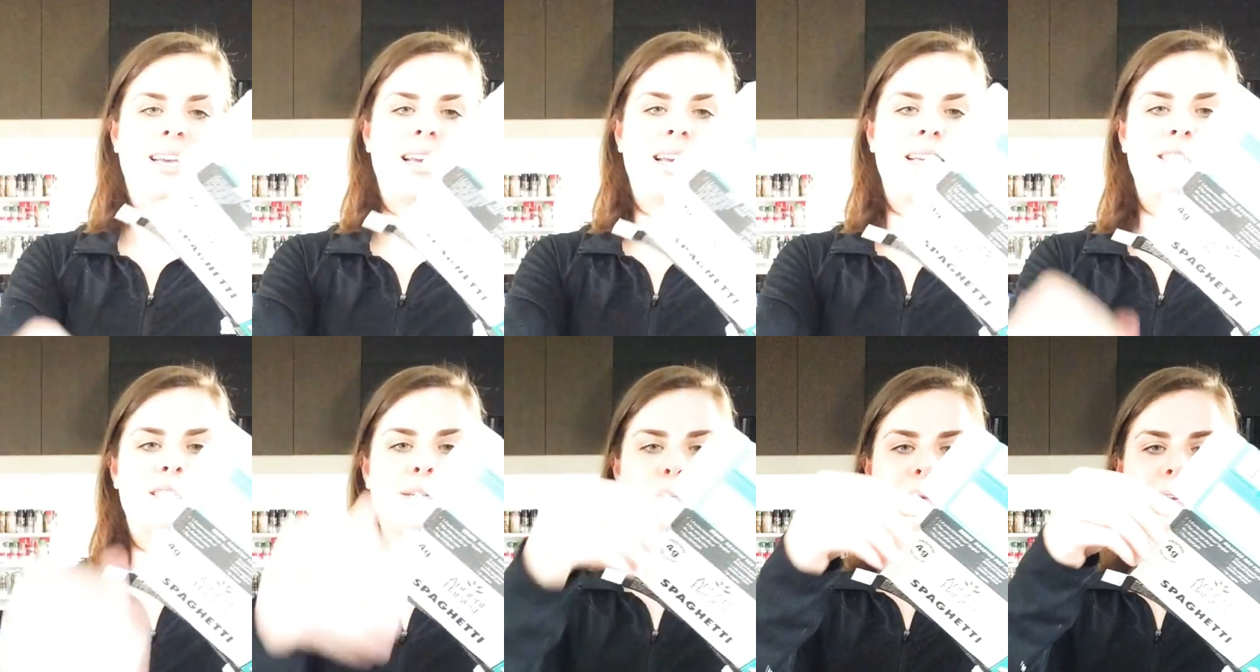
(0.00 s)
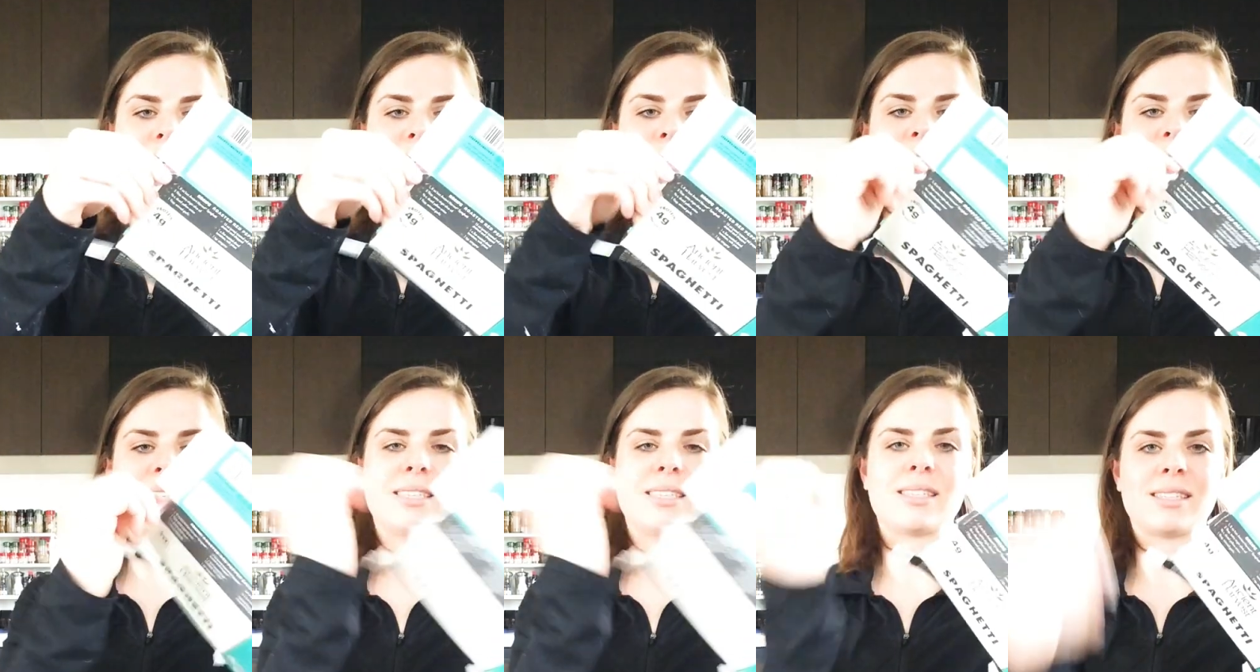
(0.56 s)
into
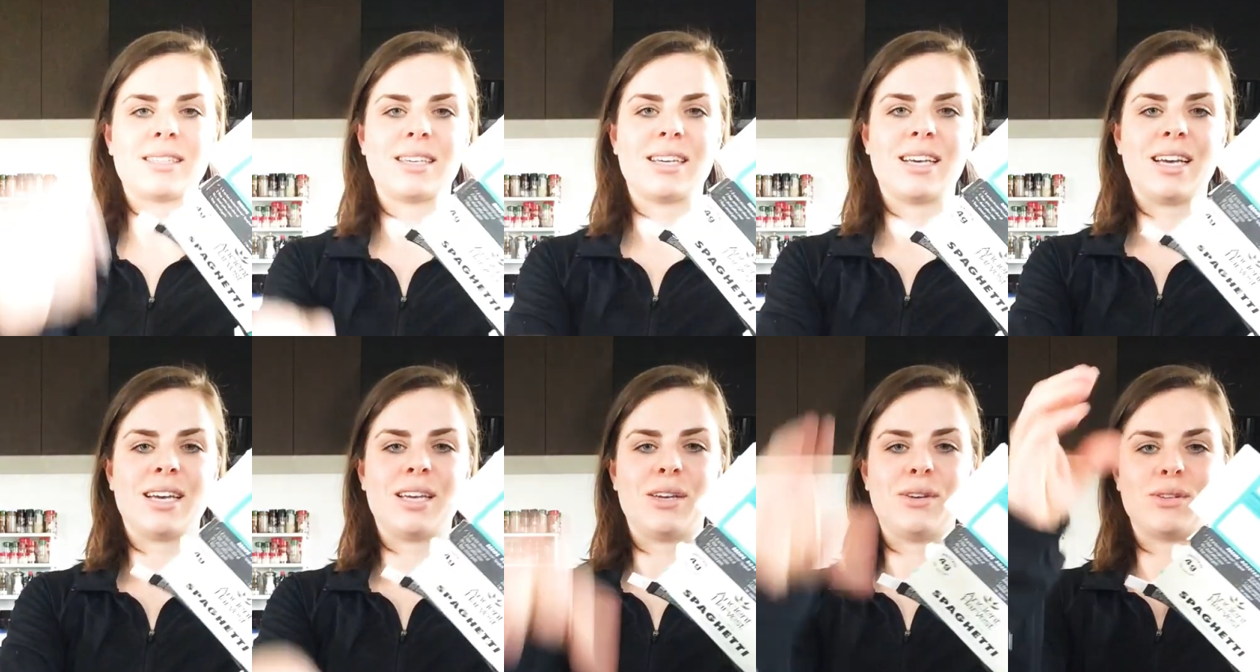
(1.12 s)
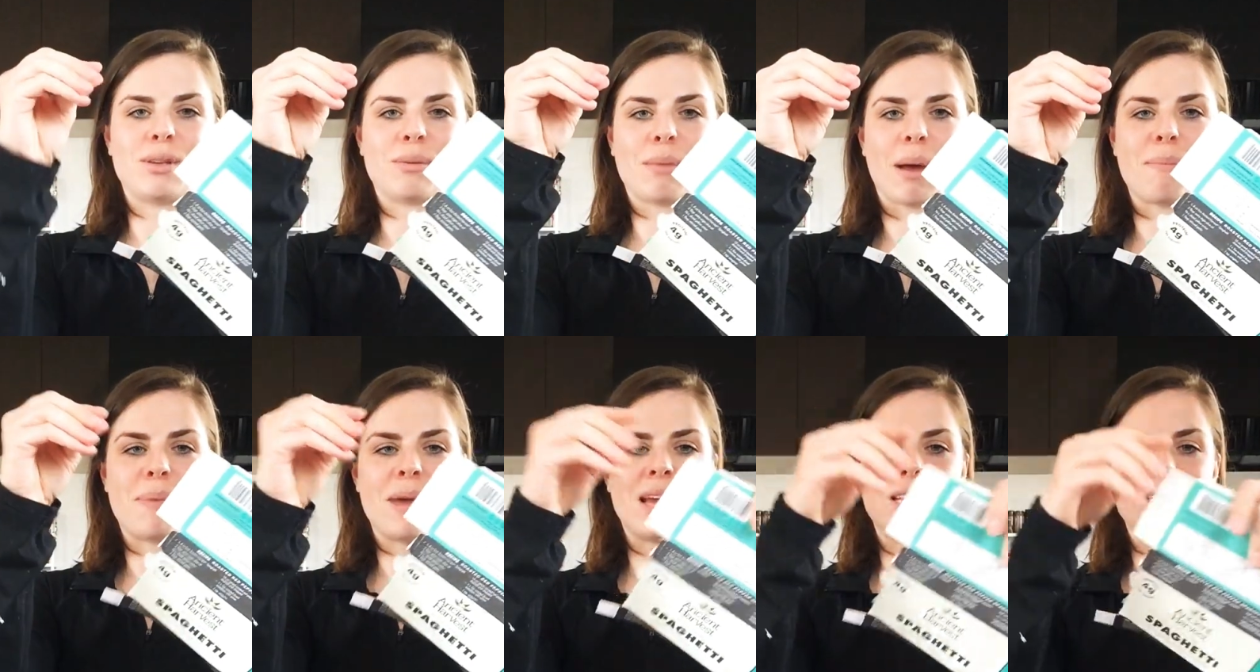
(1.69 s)
pieces using my
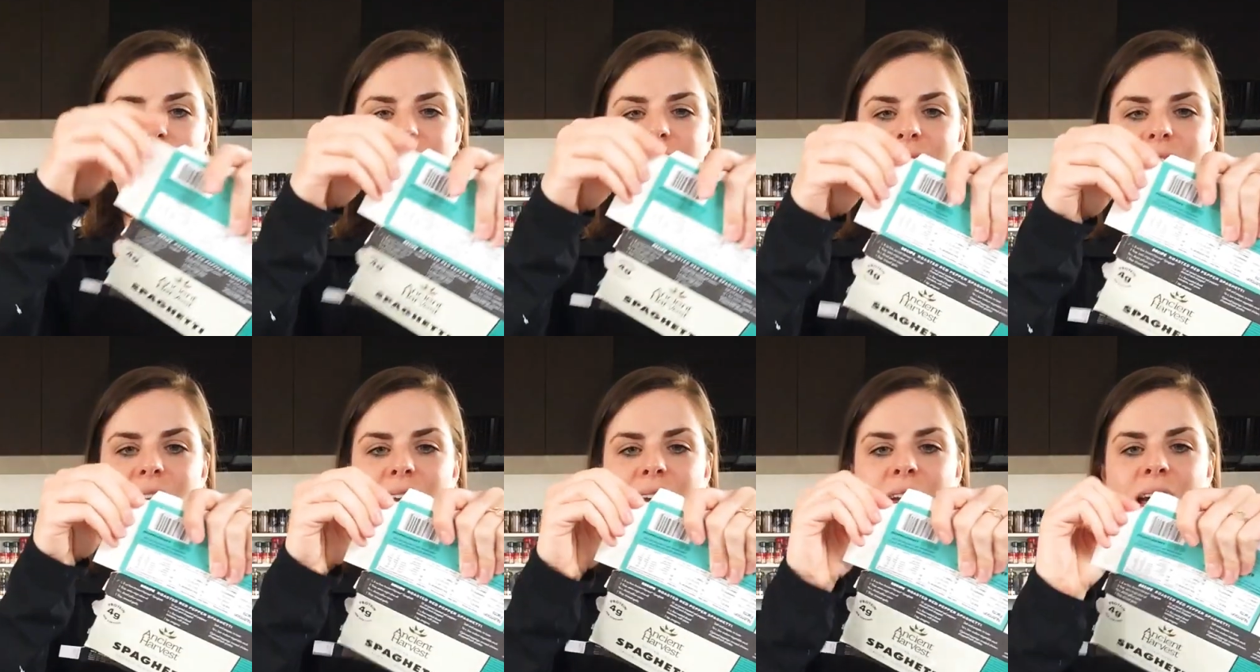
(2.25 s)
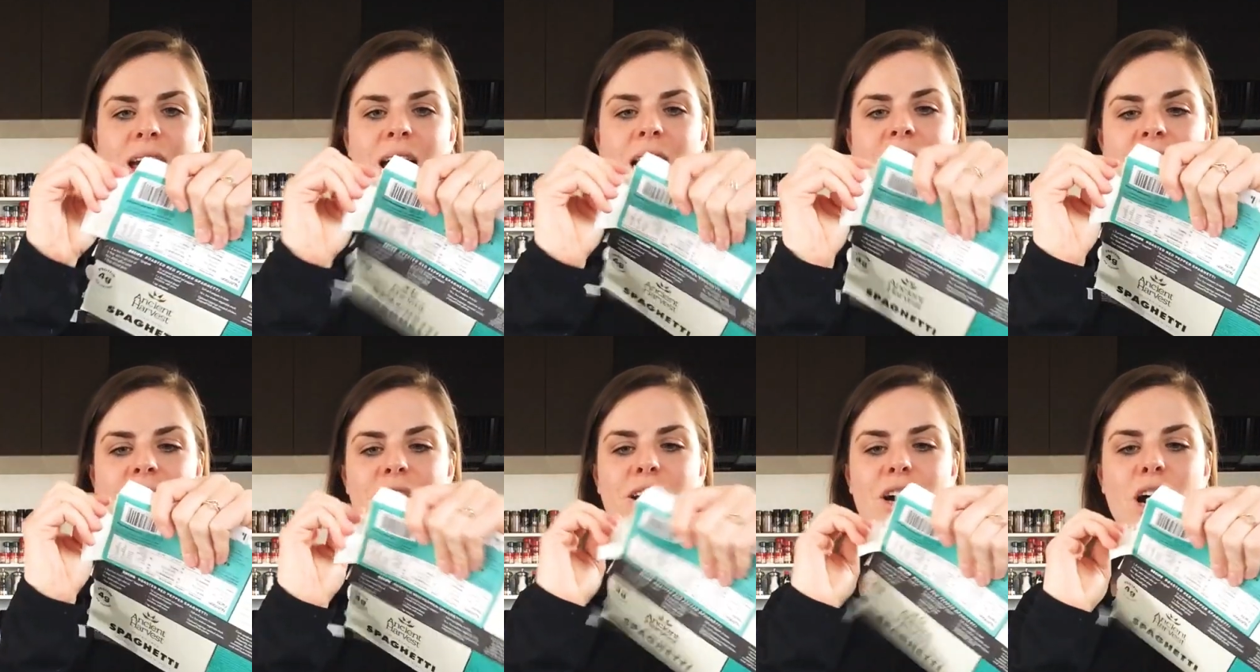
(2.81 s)
pinch
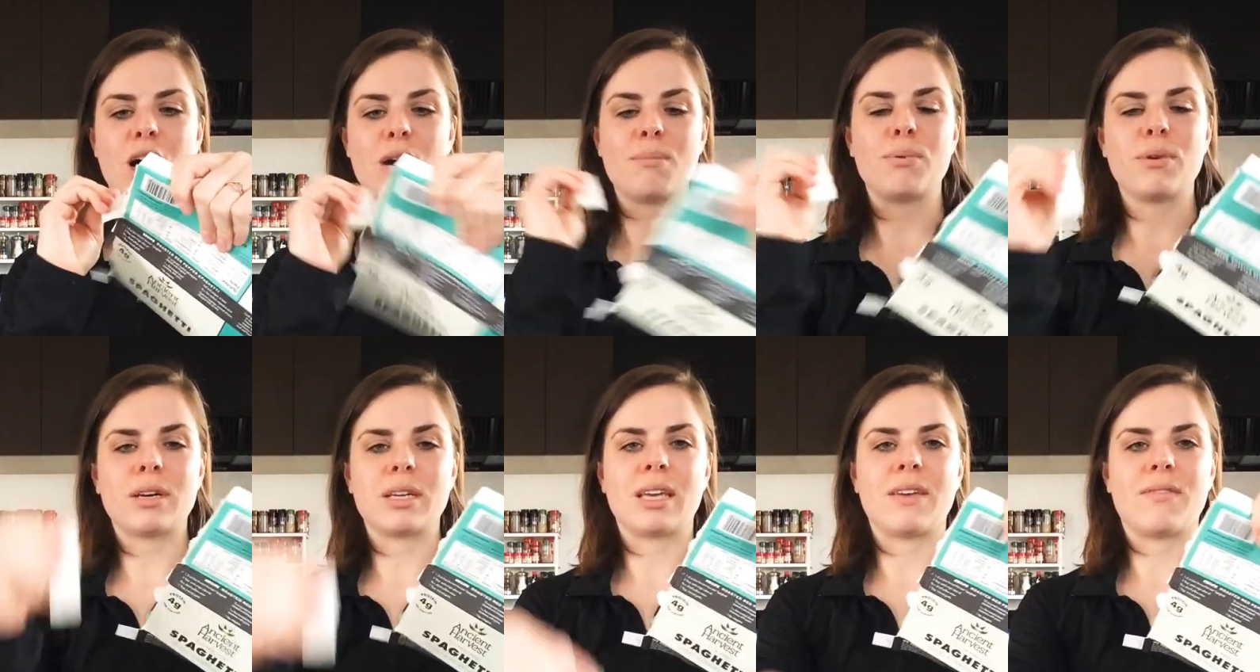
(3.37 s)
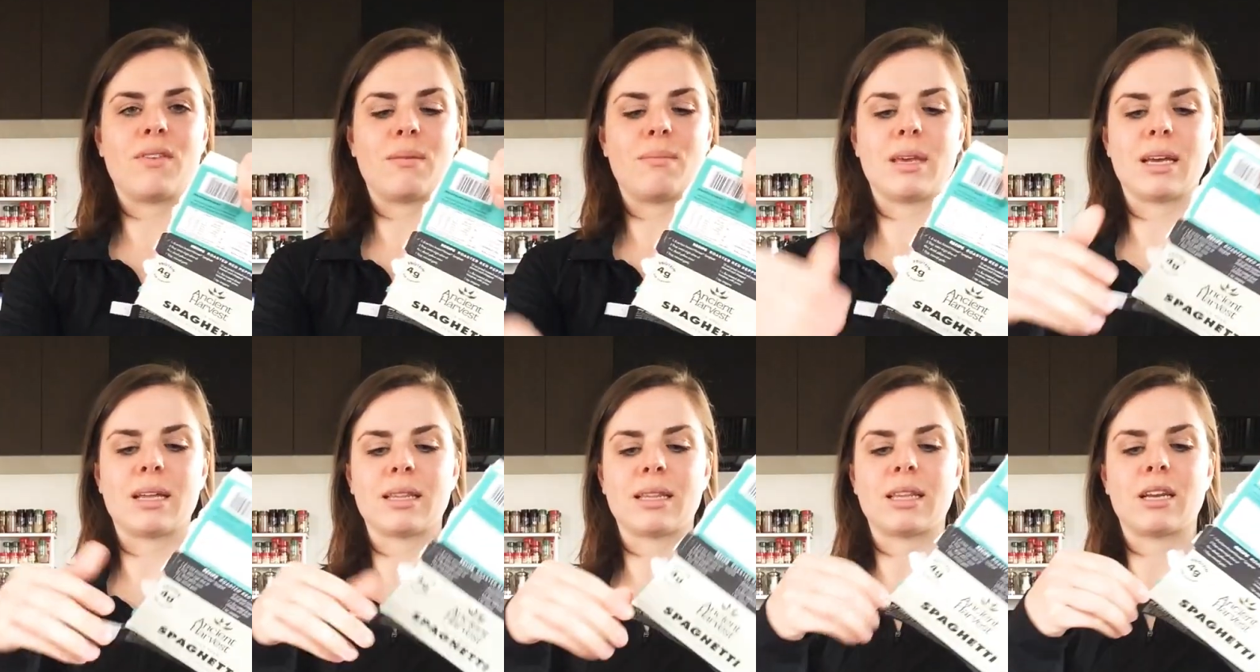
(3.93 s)
and the cardboard giving
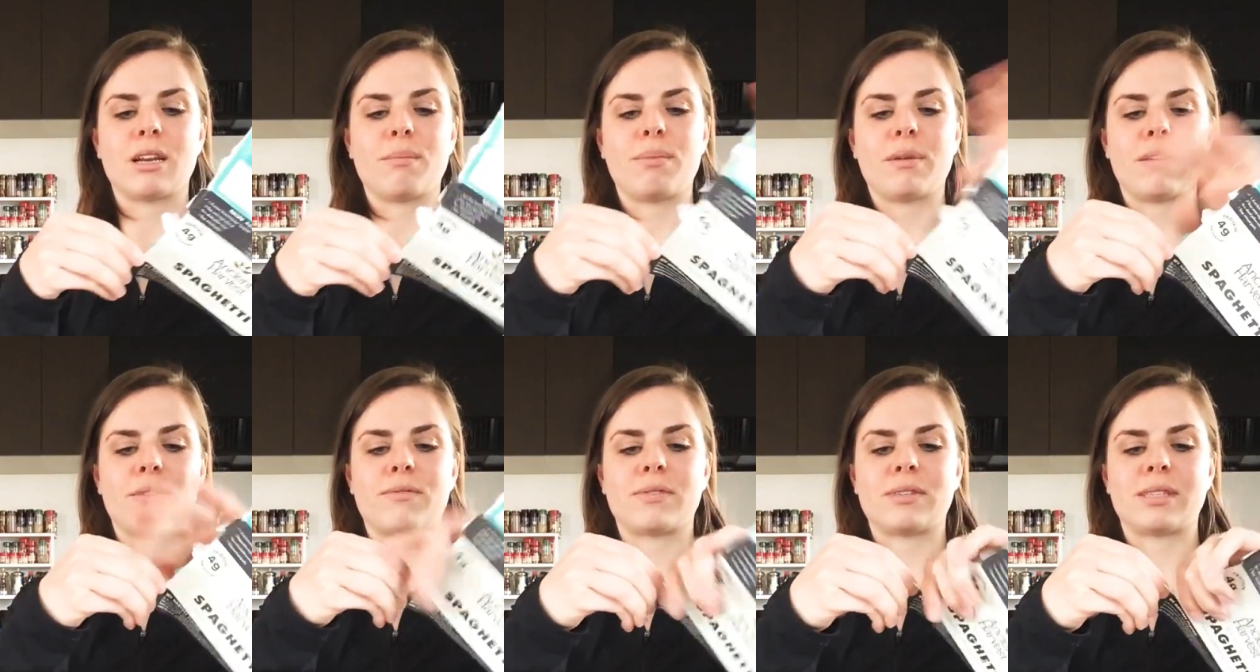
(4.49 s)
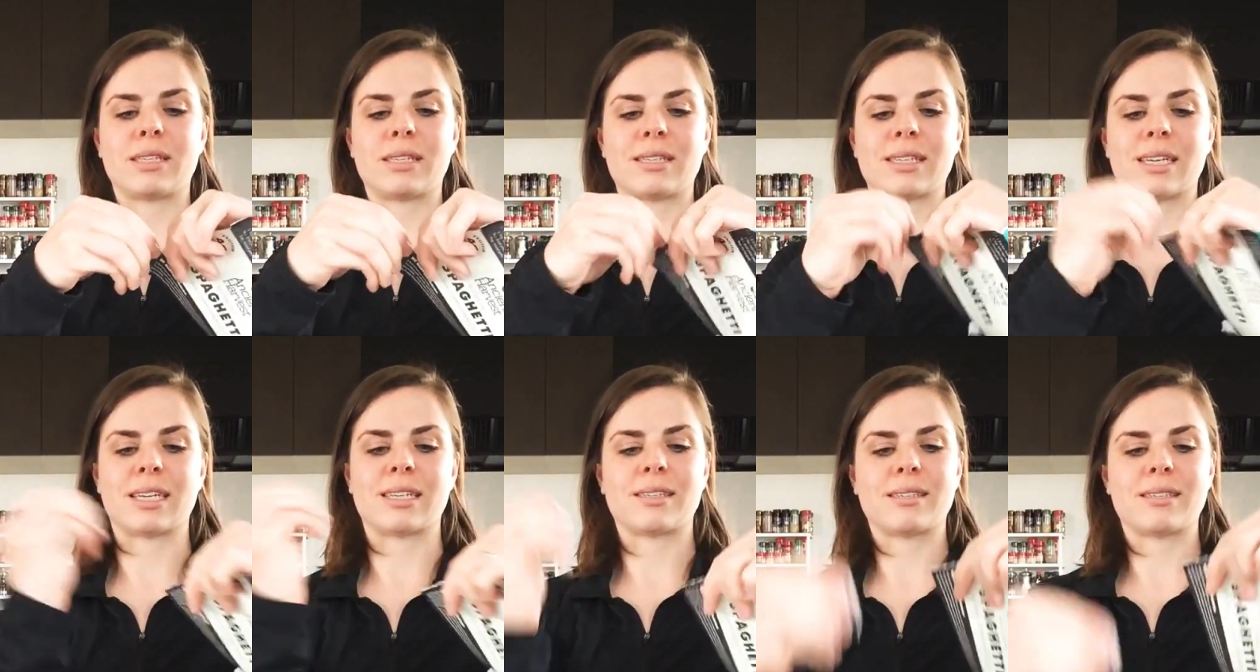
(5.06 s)
me a little bit of
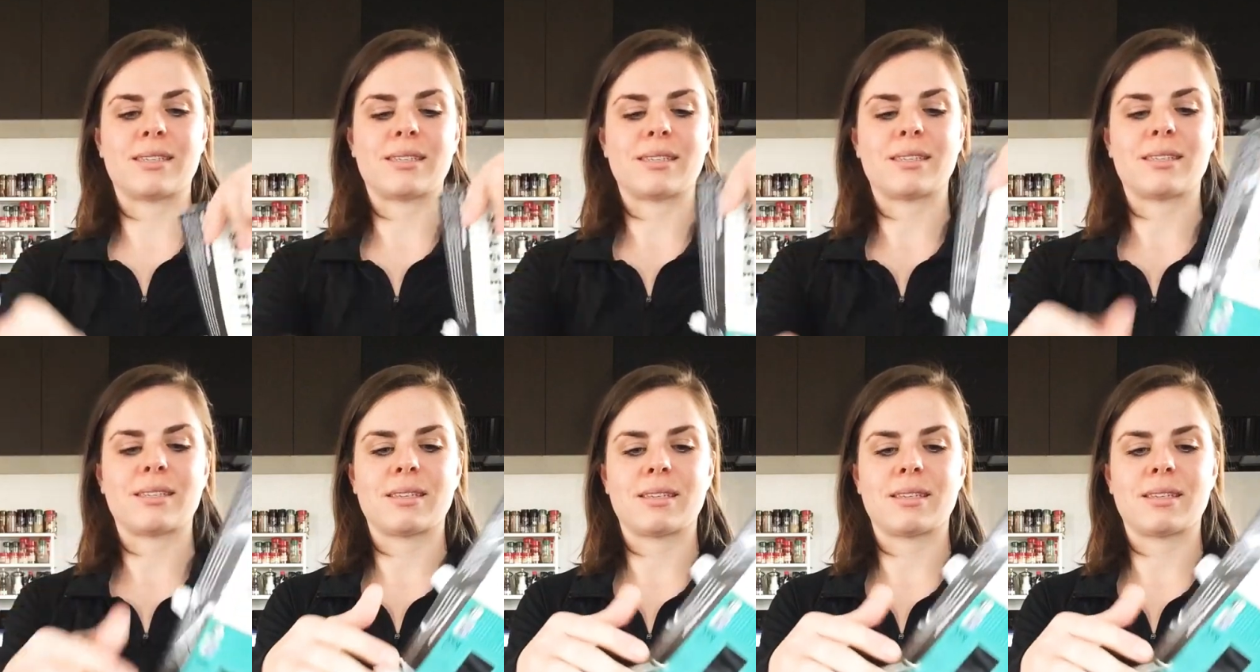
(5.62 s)
resistance.